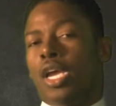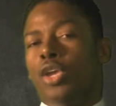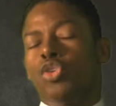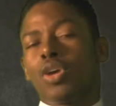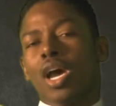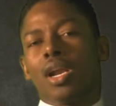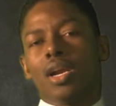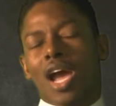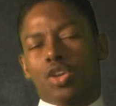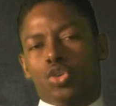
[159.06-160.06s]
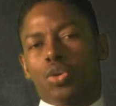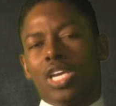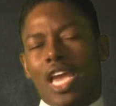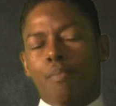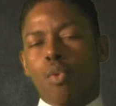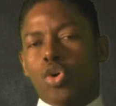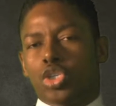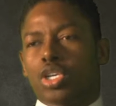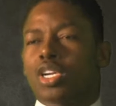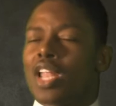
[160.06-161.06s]
You got to actually
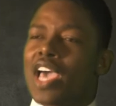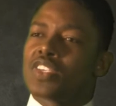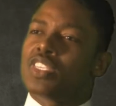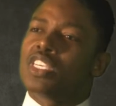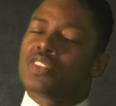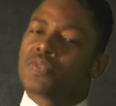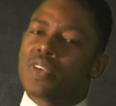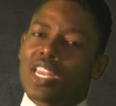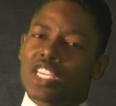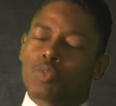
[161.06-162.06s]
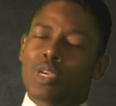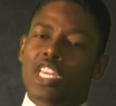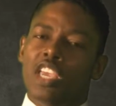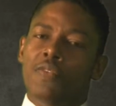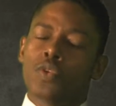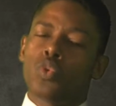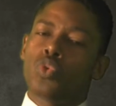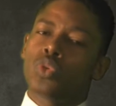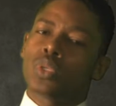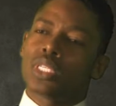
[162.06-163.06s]
emotionalize these feelings. Meaning, if
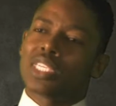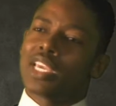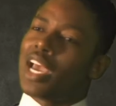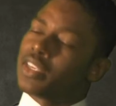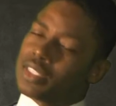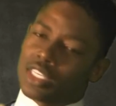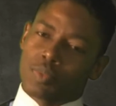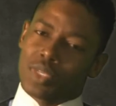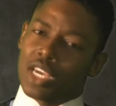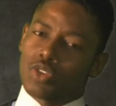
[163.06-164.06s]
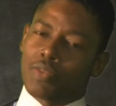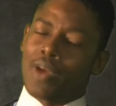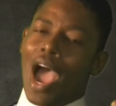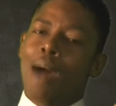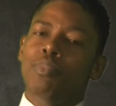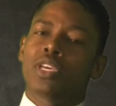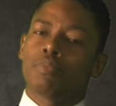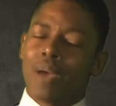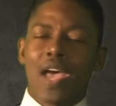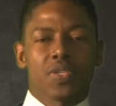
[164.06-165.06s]
you say, I keep saying to you, I'm the
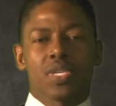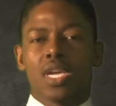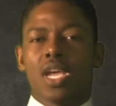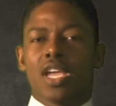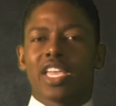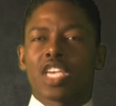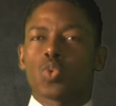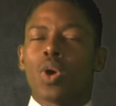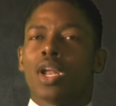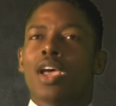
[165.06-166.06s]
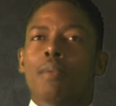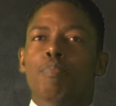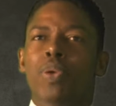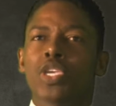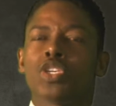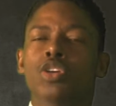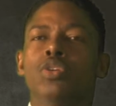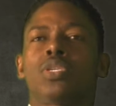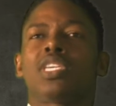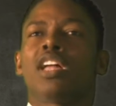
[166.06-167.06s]
best, guess what? Picture
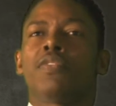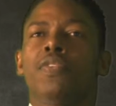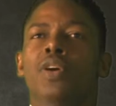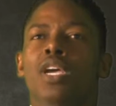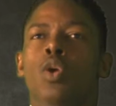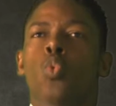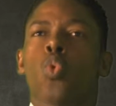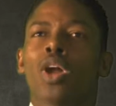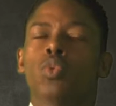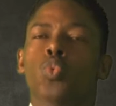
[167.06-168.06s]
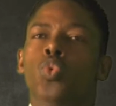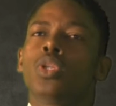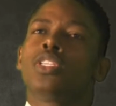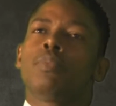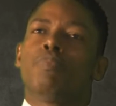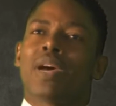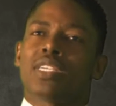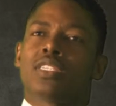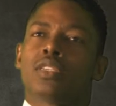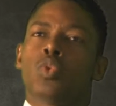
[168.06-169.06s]
yourself, how will the
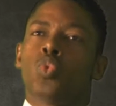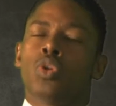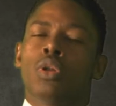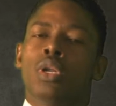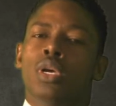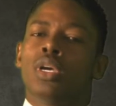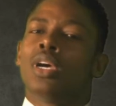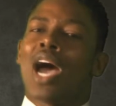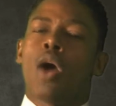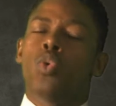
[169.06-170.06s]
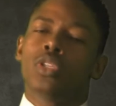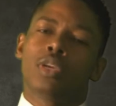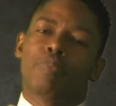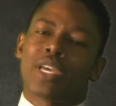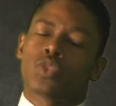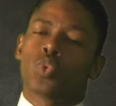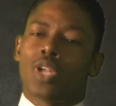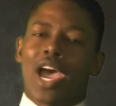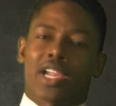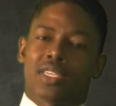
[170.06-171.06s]
best
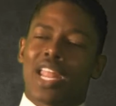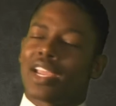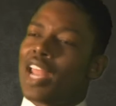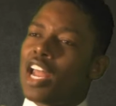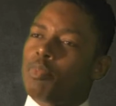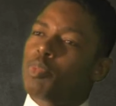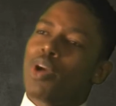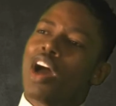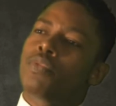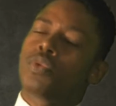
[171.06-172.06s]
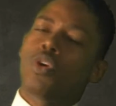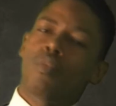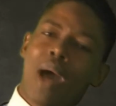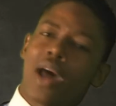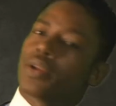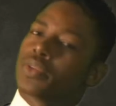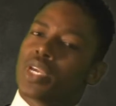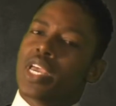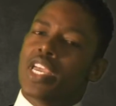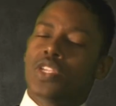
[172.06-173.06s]
will act? Like a lot of people have role models
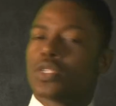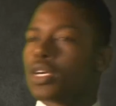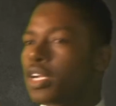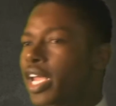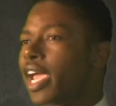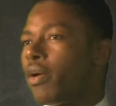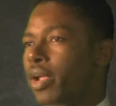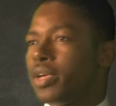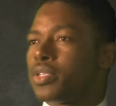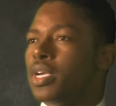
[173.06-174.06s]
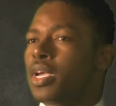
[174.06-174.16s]
in certain areas.